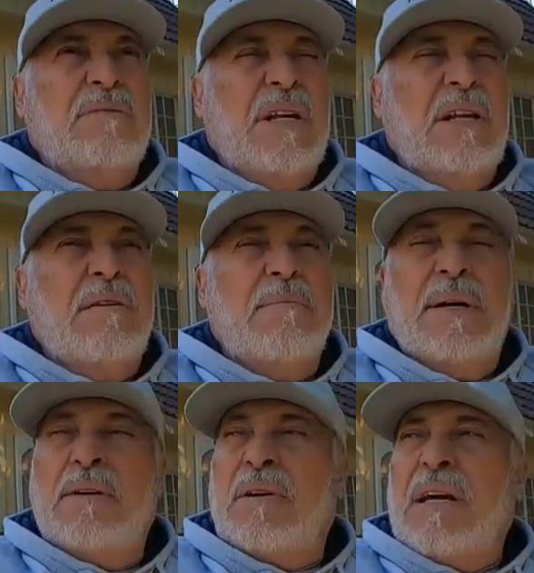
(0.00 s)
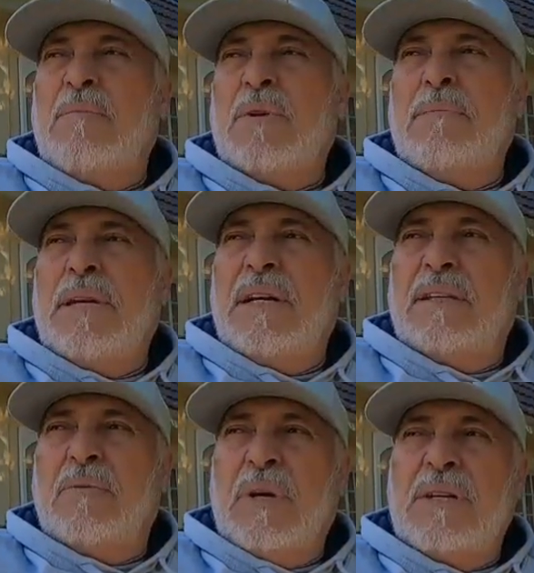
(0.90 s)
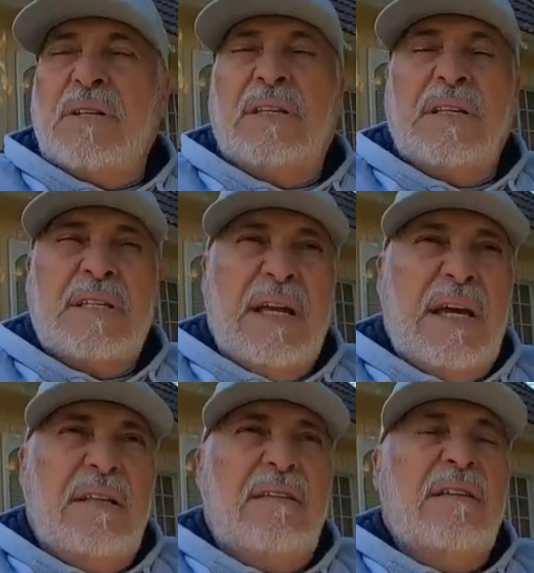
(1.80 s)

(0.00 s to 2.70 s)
Tell everybody, okay, I'm gonna be here at the range at this date,